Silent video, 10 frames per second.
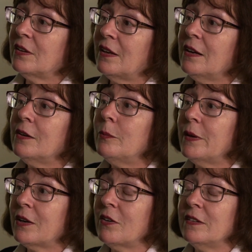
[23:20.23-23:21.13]

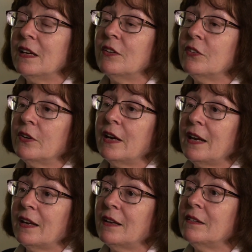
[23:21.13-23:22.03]
Arabic, on the other
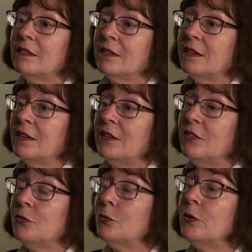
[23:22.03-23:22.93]
hand,
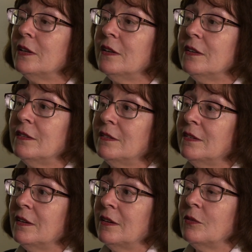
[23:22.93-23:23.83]
is written
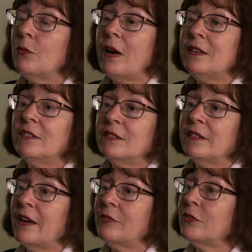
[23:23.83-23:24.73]
right to
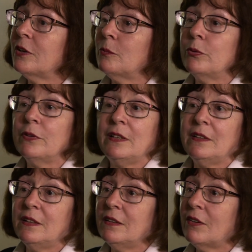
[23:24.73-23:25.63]
left,
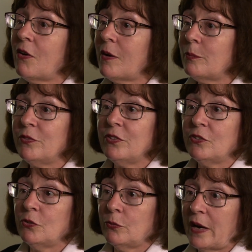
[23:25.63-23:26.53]
completely opposite
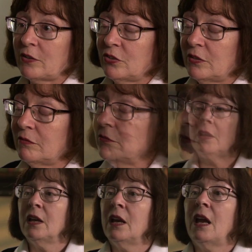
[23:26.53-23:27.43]
direction,
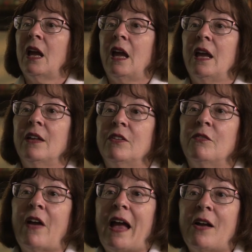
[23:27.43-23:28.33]
and the
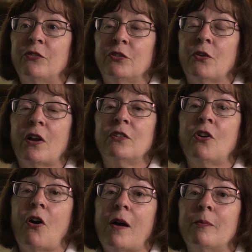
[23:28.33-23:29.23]
vowels are on
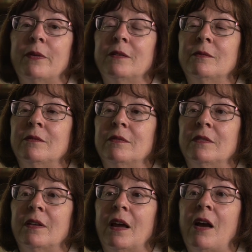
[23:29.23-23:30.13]
top and
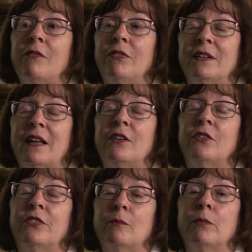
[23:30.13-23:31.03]
of the
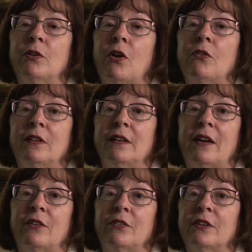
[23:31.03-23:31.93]
letters and below the
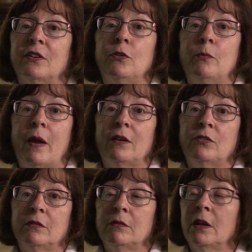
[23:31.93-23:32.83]
letters. Can you
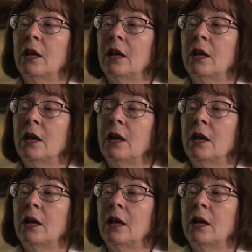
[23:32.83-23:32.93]
imagine?